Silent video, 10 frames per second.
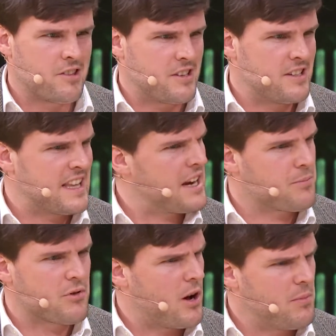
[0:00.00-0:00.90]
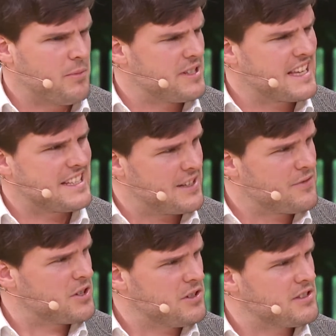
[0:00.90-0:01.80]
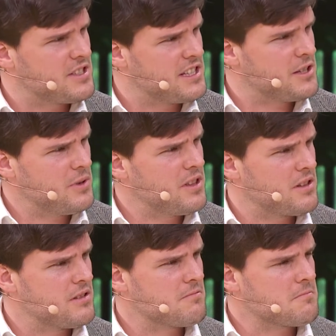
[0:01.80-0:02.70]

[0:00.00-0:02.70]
is that a problem? Is that difficult to deal with?